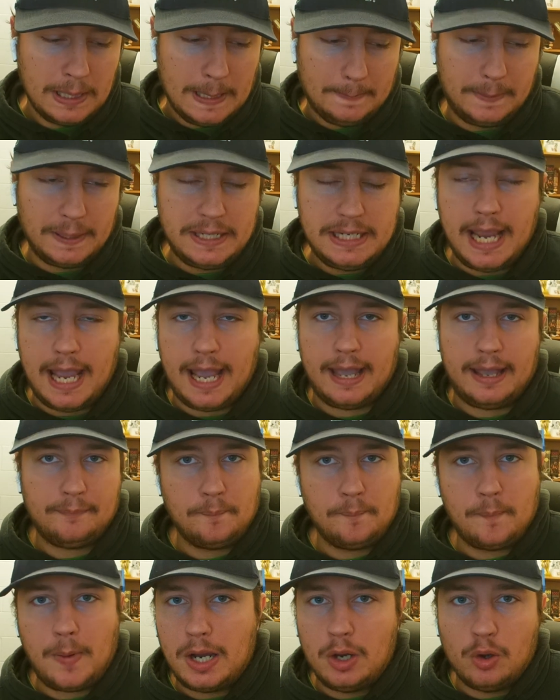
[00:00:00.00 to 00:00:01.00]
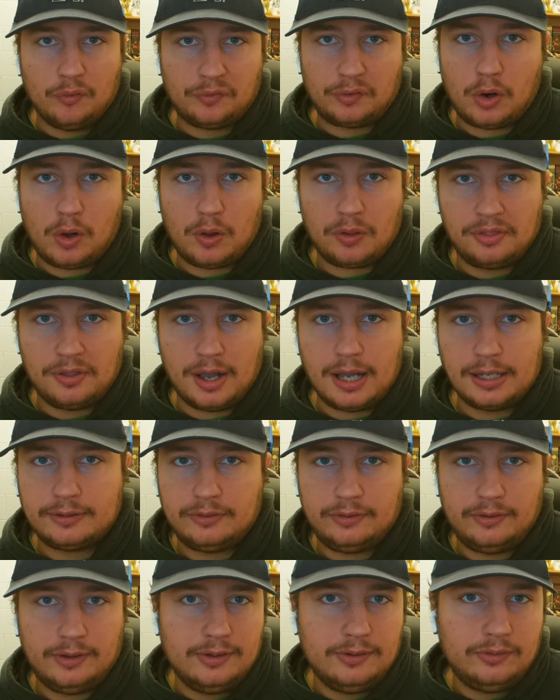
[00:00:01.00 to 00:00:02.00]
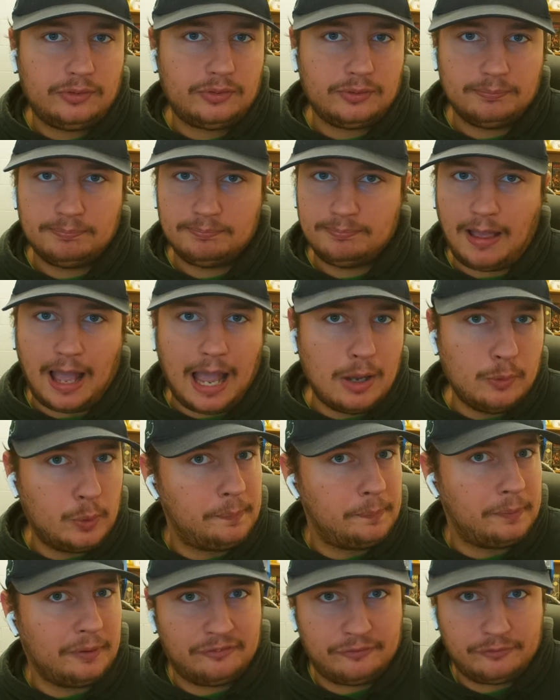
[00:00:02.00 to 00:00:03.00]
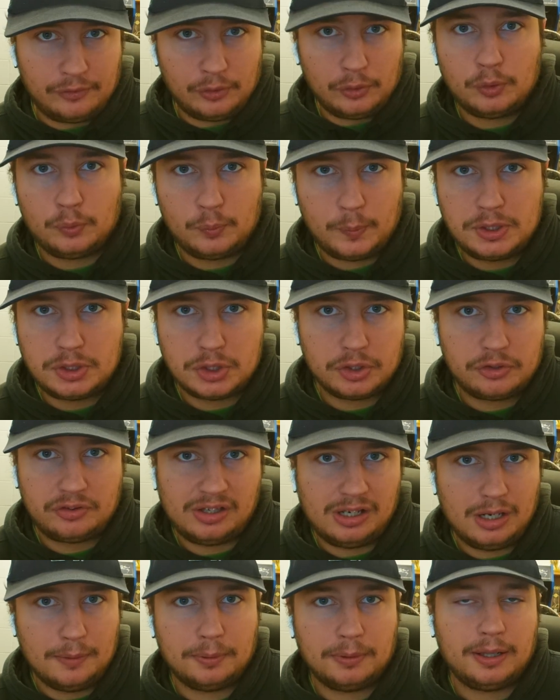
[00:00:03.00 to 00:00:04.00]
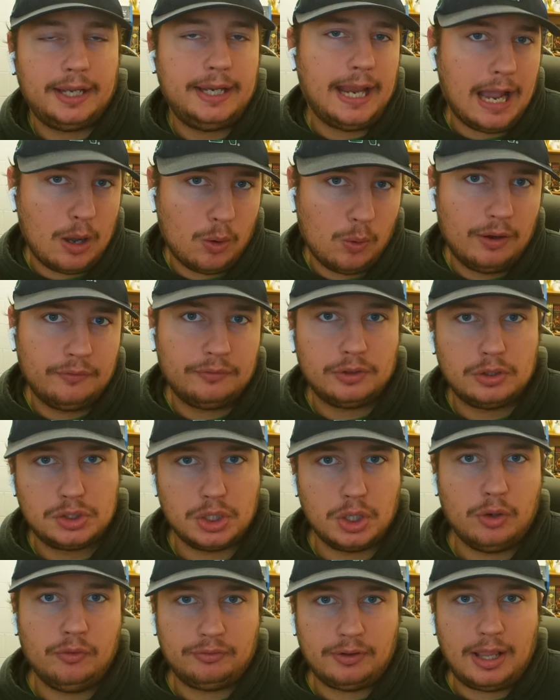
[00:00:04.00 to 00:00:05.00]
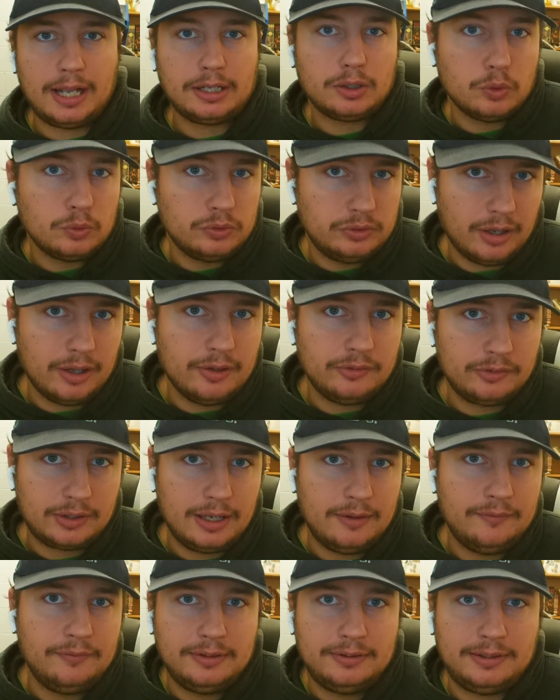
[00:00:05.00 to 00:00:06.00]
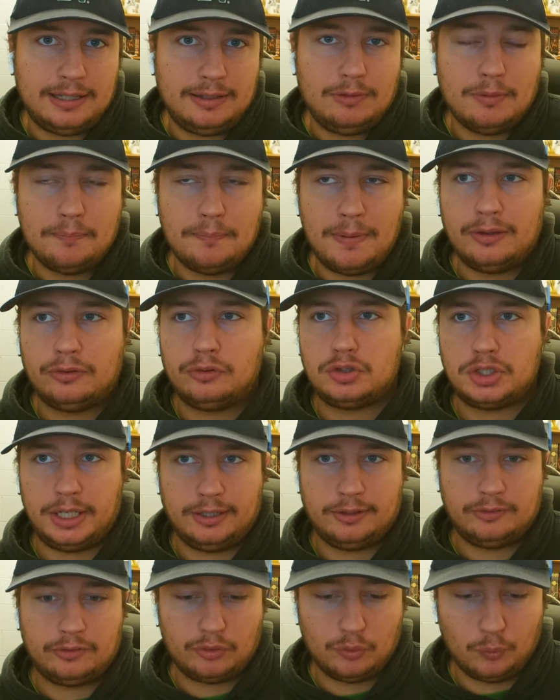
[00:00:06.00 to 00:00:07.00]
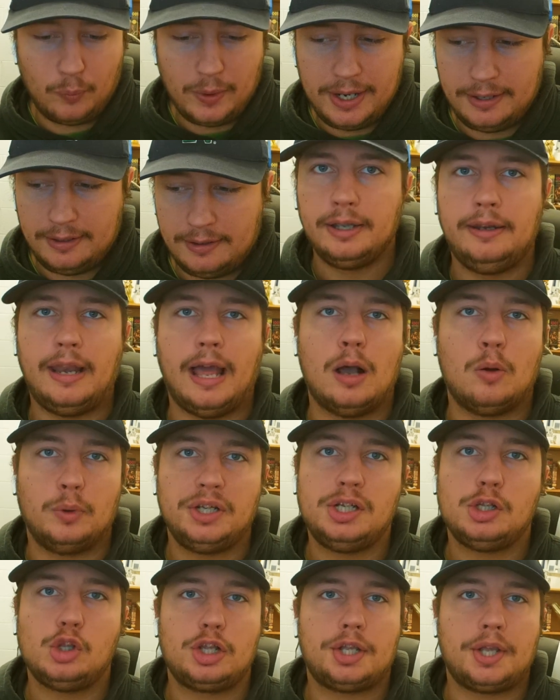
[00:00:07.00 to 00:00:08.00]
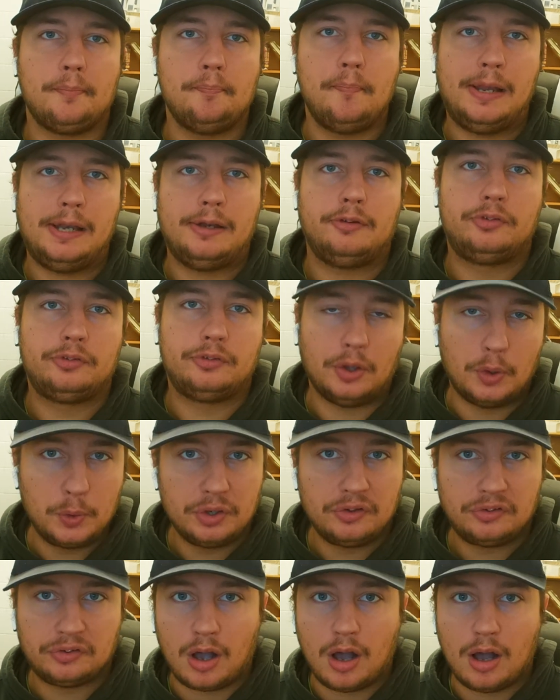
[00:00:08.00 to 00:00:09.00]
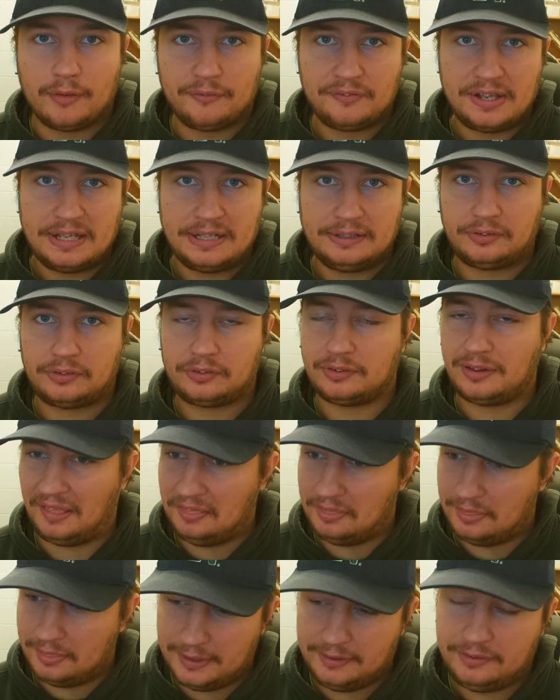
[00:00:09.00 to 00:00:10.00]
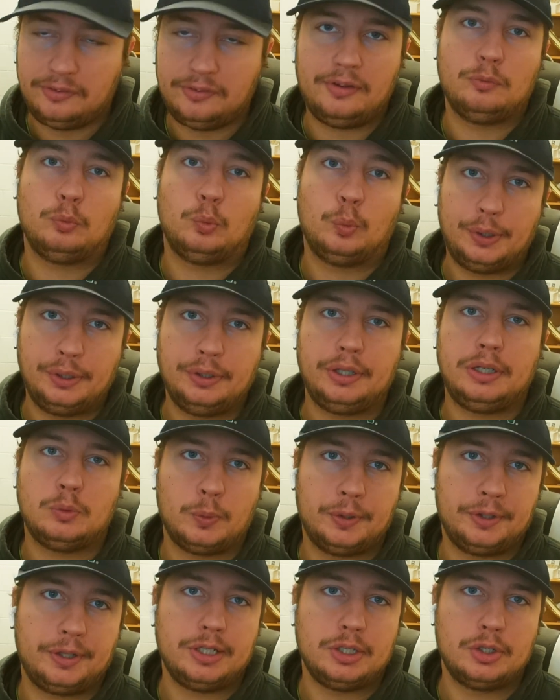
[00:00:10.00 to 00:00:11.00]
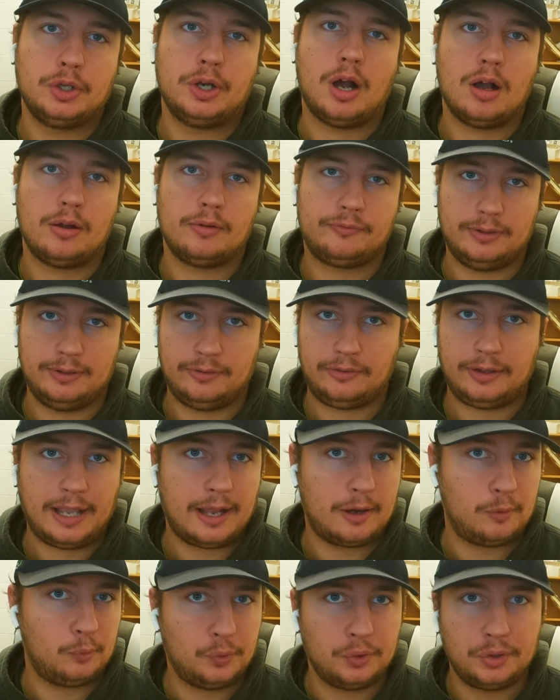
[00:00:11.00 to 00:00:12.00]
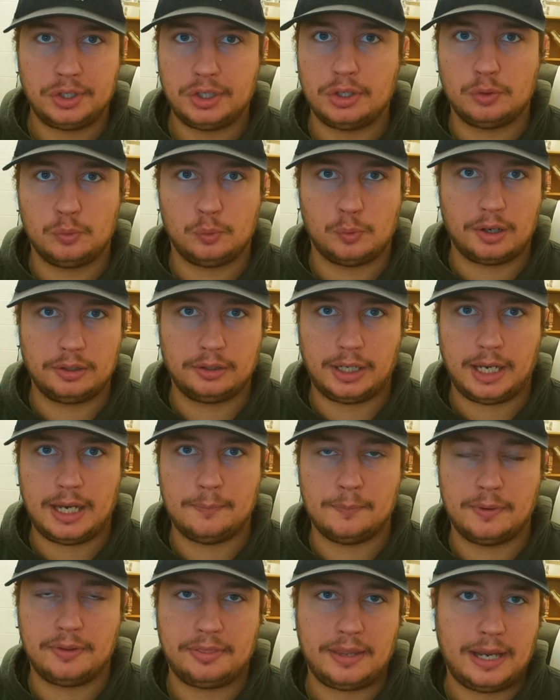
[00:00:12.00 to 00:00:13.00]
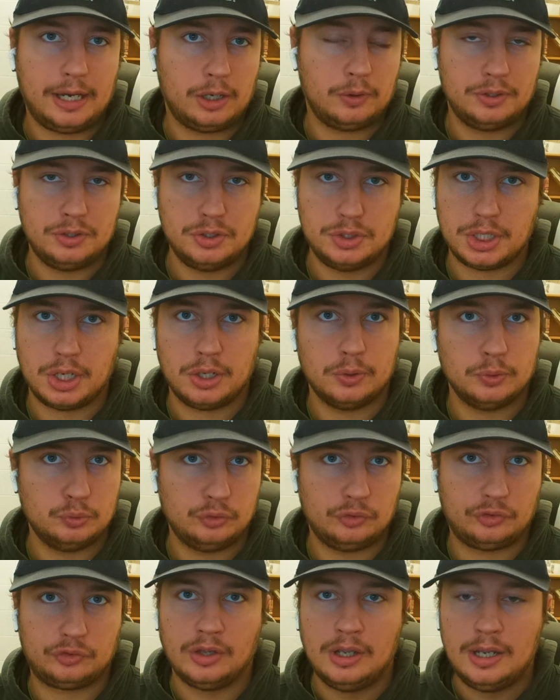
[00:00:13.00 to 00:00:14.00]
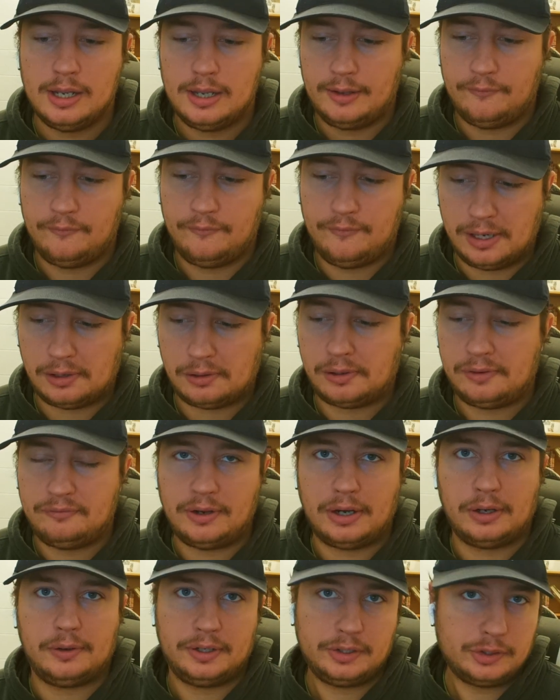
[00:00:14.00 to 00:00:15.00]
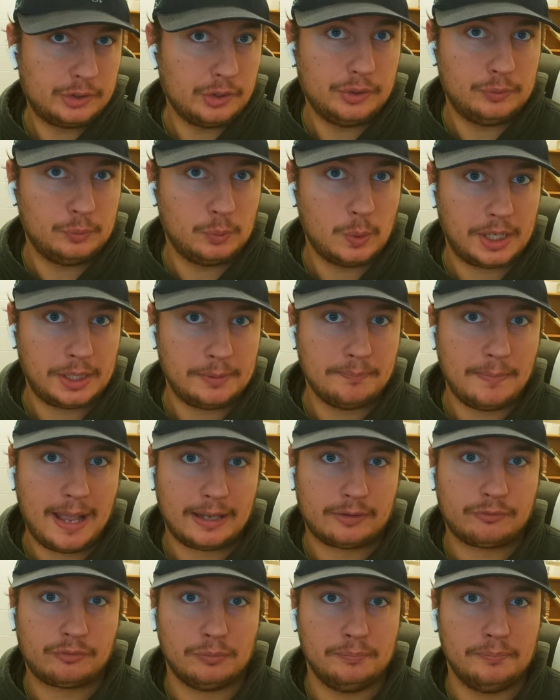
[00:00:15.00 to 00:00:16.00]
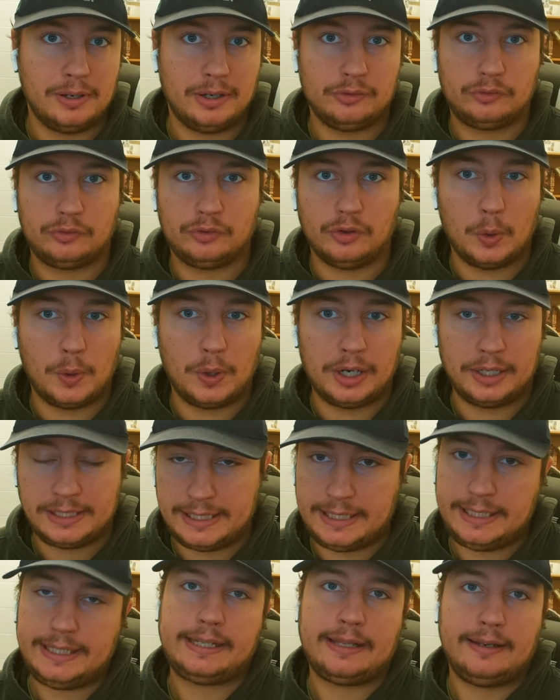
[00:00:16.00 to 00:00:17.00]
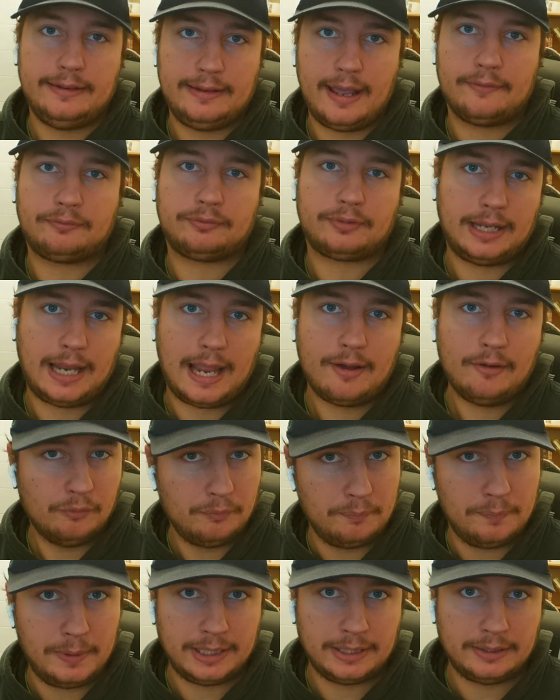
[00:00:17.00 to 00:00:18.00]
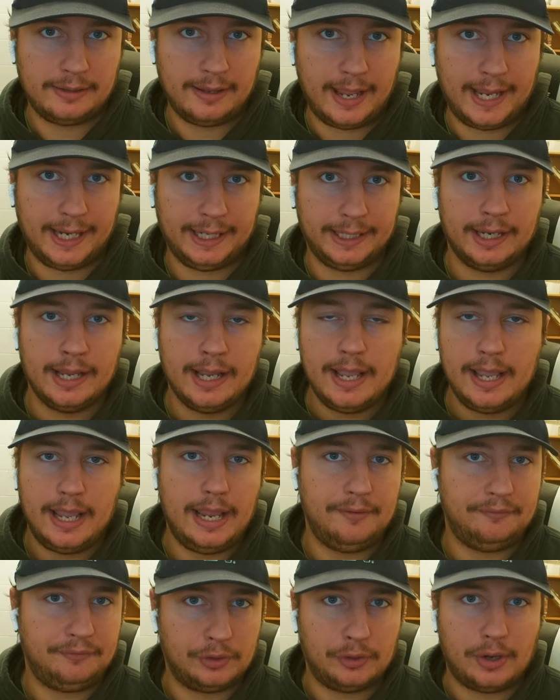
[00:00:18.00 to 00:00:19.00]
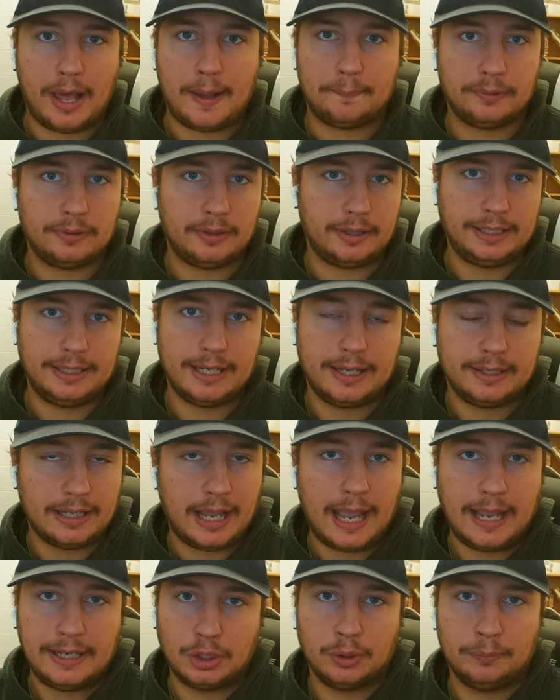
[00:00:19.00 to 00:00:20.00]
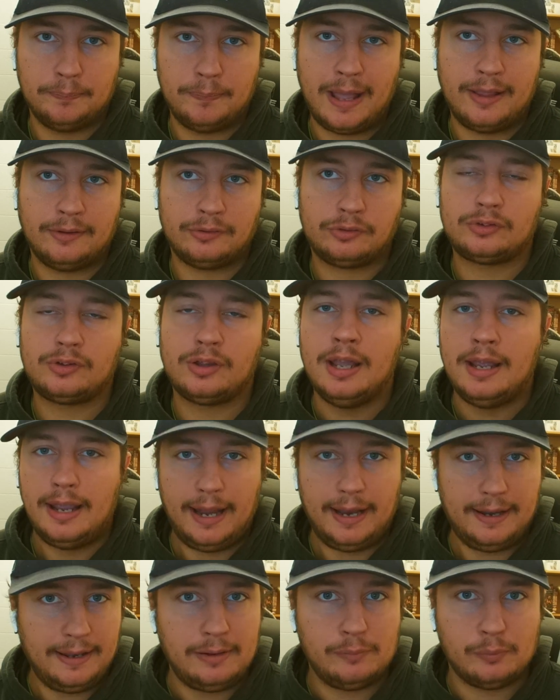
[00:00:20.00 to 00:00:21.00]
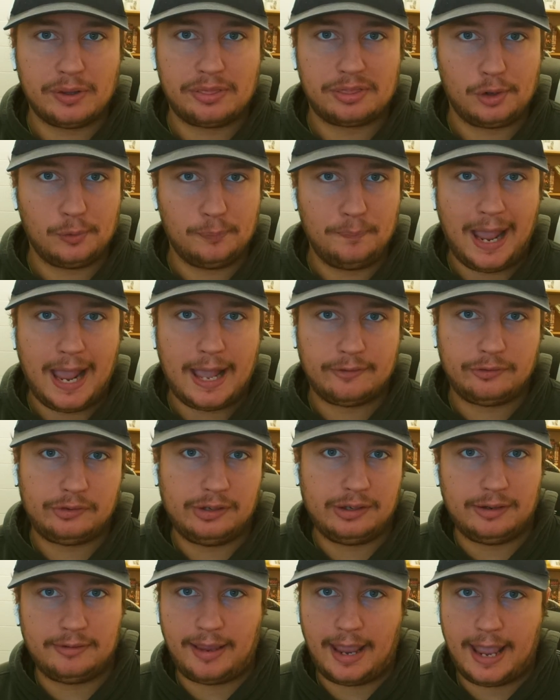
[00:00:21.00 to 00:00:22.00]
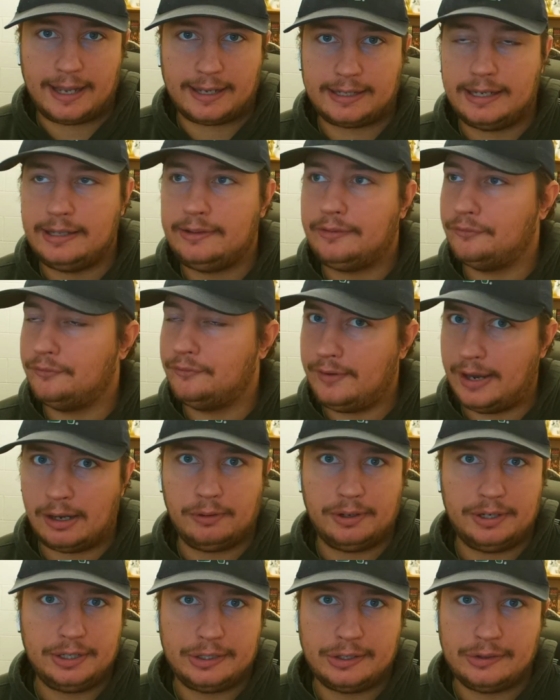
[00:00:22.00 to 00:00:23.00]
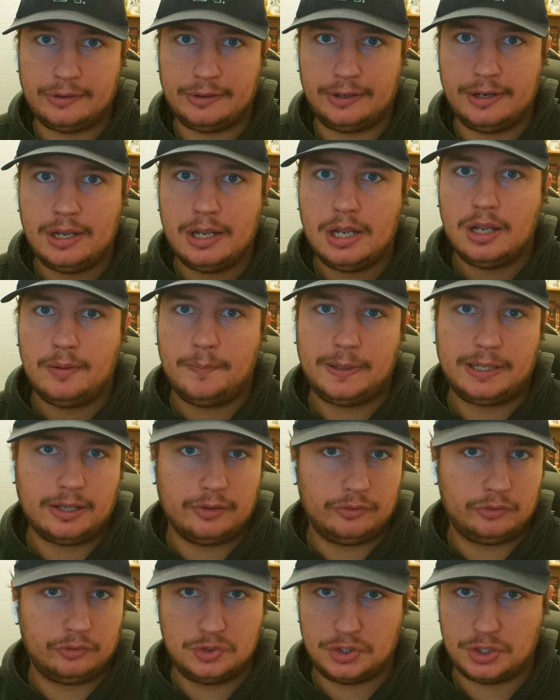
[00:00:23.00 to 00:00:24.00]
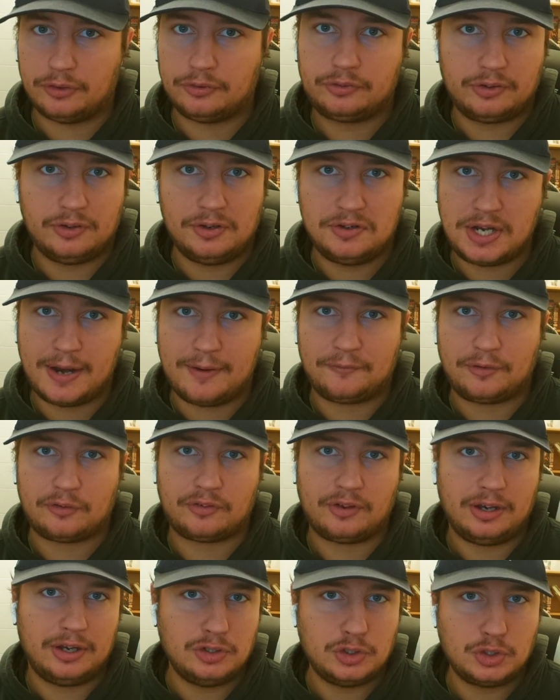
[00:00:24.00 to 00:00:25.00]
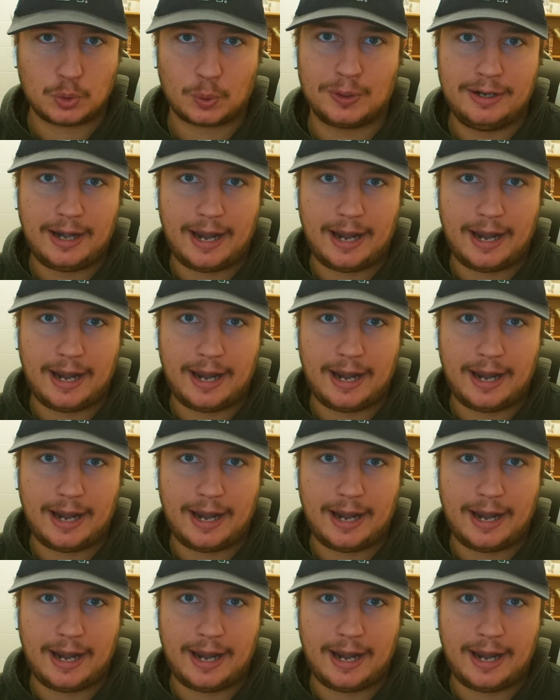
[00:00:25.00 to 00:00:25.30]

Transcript: But yeah, my overall thoughts is I would prefer Richardson to play. However, Joe Flacco does give the team the best chance to win. Now, when you look at Minnesota's offense, this is a really, really good offense. They got a really good run game with Aaron Jones. Very, very good running back for Minnesota. He can definitely have a big day if you're not playing at your best. And then with their passing attack, it's very good because Justin Jefferson and Jordan